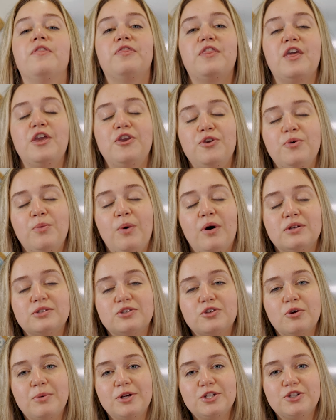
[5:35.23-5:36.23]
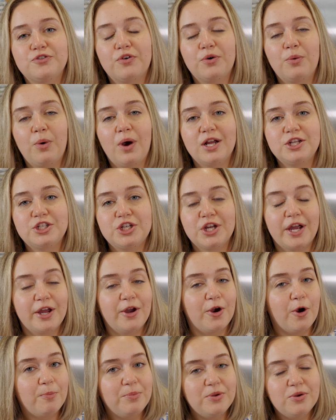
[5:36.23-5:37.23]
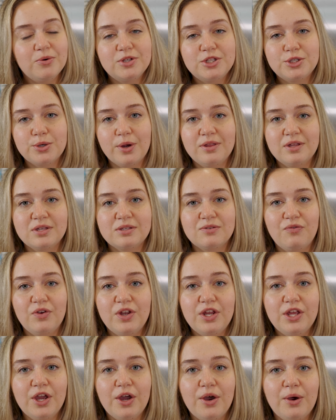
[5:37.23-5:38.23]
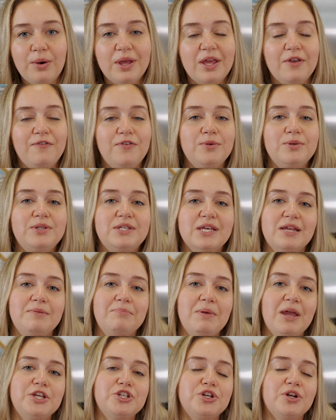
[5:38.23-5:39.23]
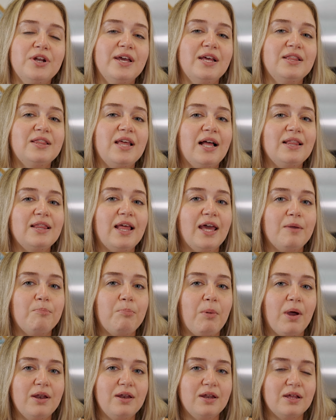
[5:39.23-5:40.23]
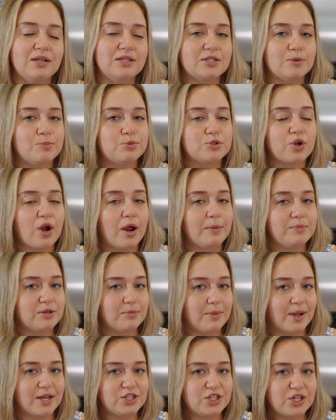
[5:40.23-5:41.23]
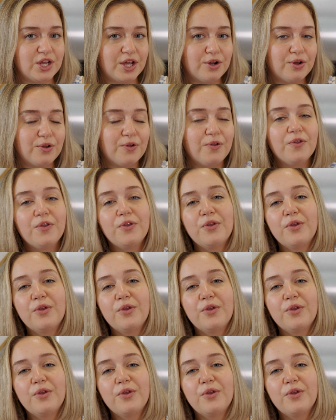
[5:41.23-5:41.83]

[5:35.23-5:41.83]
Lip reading: Thank you all so much for watching. I hope you enjoyed this video. If you did, make sure to hit that like button and subscribe to my channel.